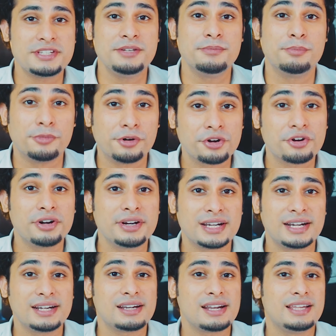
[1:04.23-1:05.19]
to see more
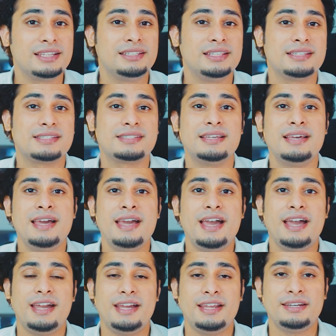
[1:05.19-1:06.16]
content like this.
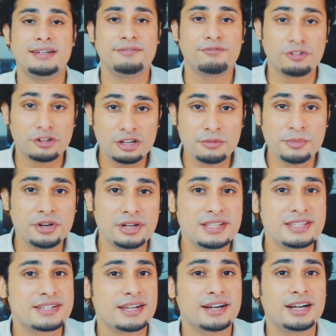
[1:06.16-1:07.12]
And follow me
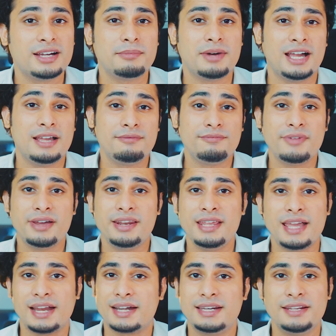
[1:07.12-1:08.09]
on Instagram. I am
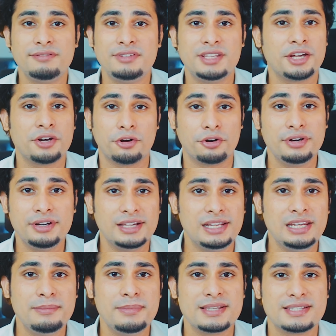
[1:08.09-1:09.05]
very active there on
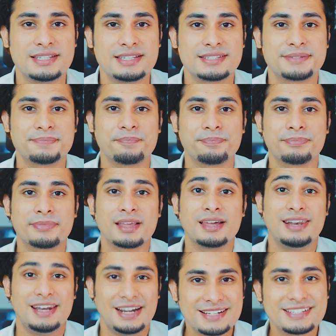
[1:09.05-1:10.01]
daily basis.
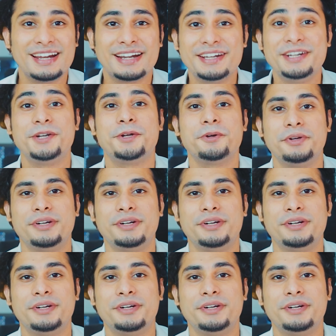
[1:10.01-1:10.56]
Let's get into